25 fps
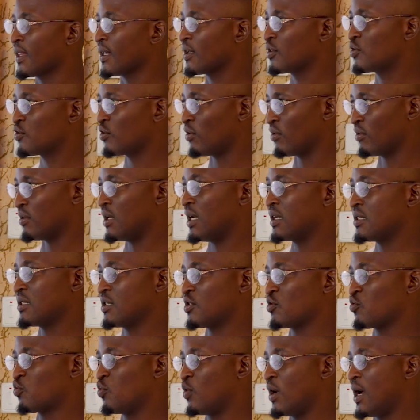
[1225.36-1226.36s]
So that
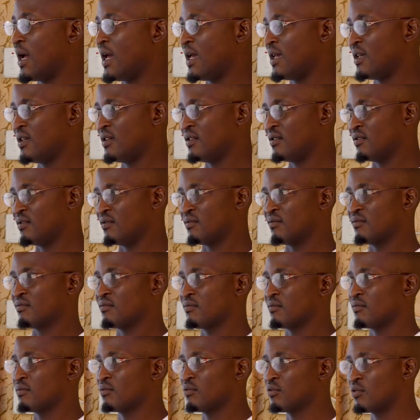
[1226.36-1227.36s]
is why
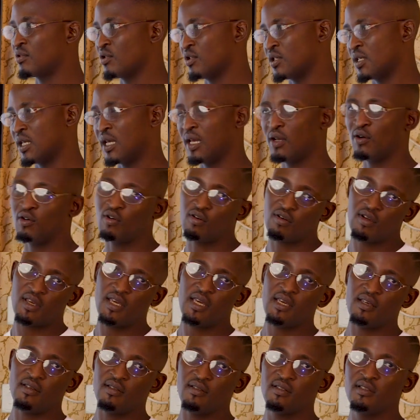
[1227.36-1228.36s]
you could say,
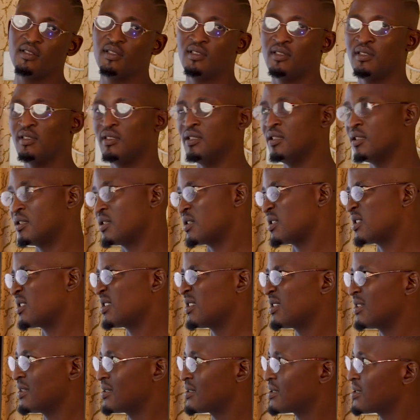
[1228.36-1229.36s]
okay,
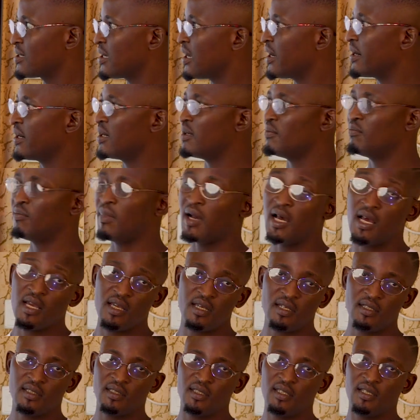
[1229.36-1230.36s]
it's tearing
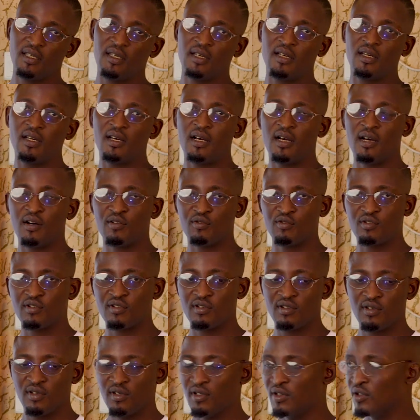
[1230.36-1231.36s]
my hair out.
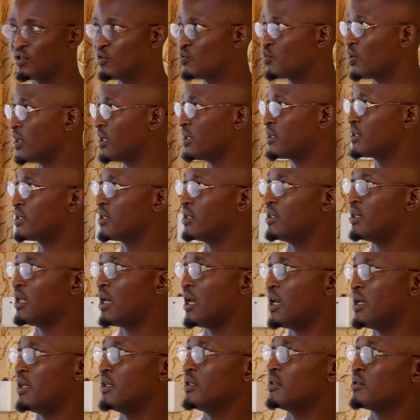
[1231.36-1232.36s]

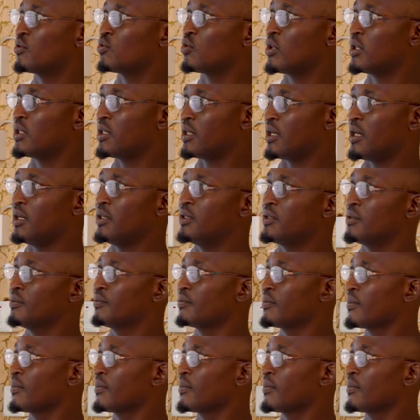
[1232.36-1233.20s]
29. 28.